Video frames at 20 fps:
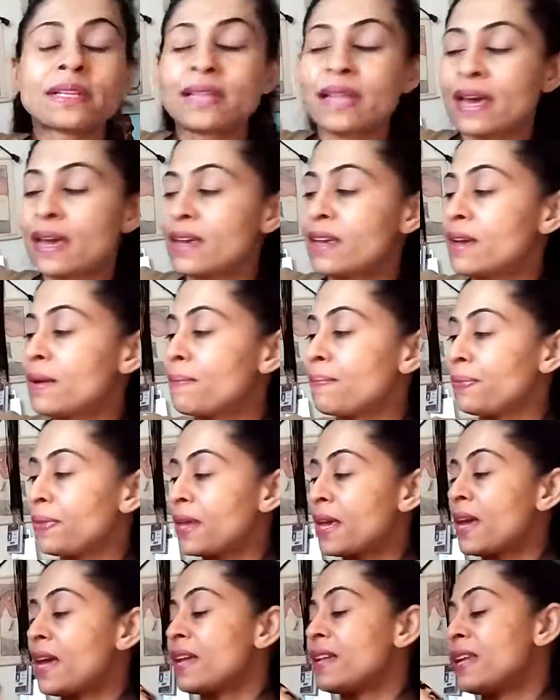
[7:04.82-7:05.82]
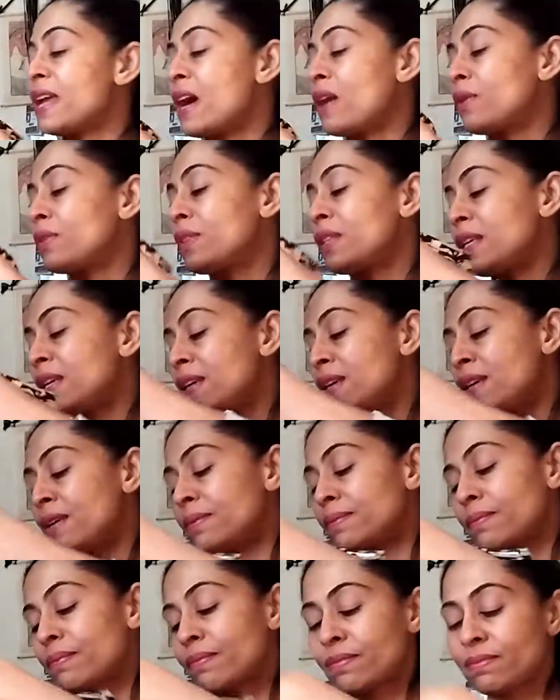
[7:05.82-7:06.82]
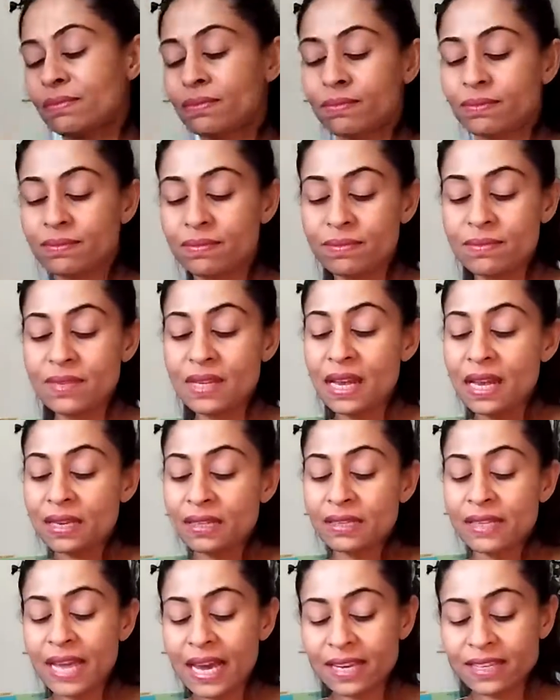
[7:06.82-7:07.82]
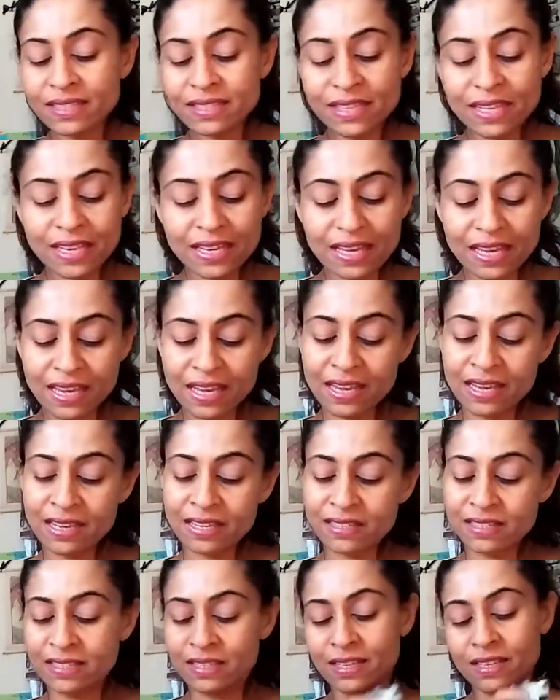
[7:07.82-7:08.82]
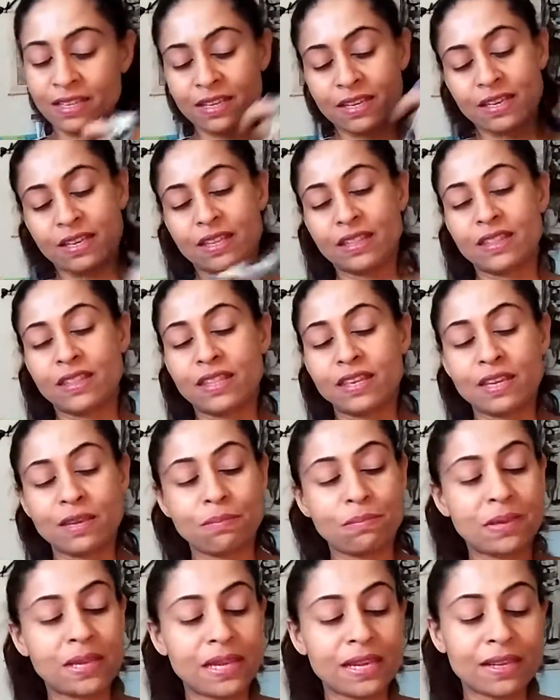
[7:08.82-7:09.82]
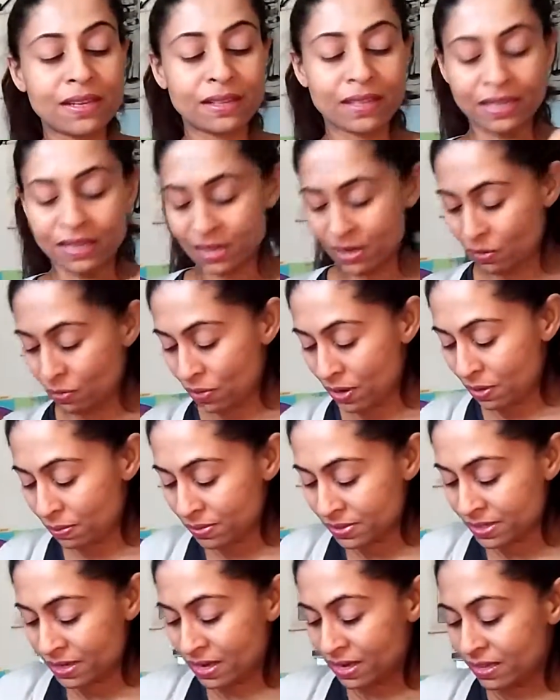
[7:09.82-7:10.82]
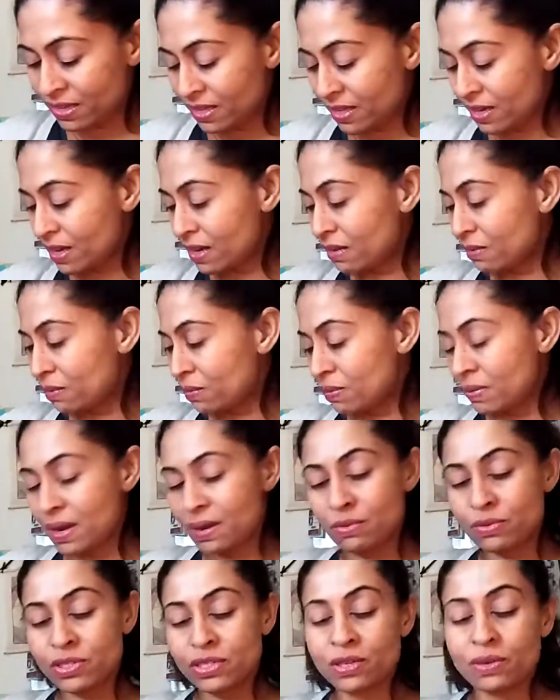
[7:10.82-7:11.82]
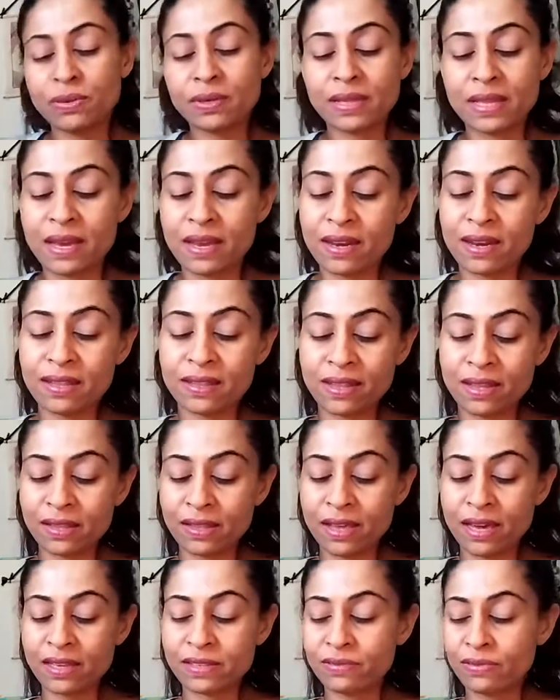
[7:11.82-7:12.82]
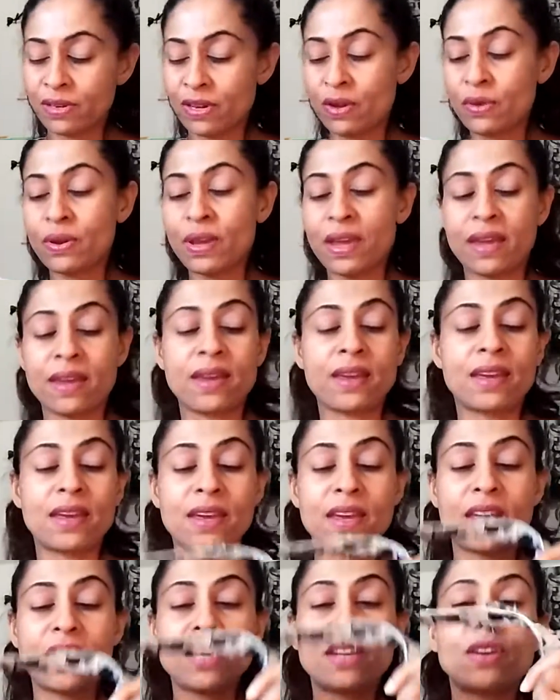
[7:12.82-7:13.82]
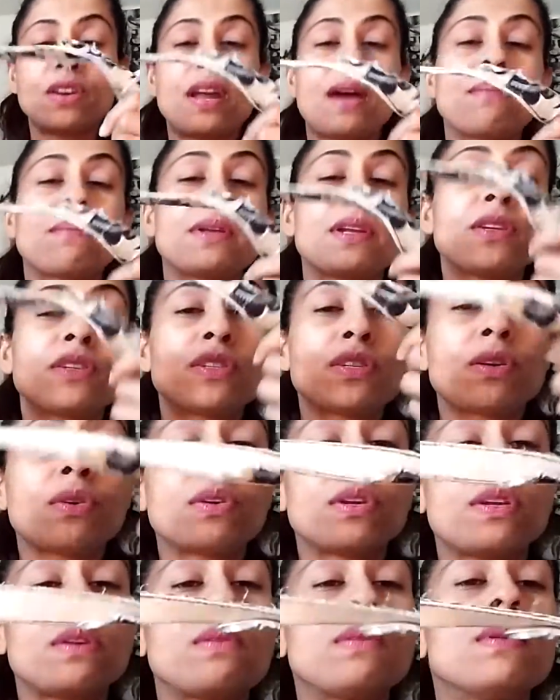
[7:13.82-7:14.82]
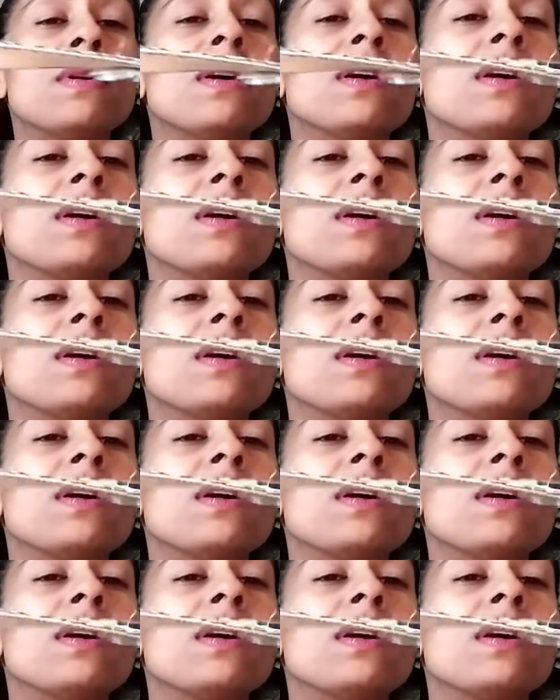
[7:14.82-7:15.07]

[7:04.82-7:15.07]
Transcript: like. Now, the next thing is the peeling. Now, where was it? I think I was showing that in the last video. Okay, here, now I'm going to show you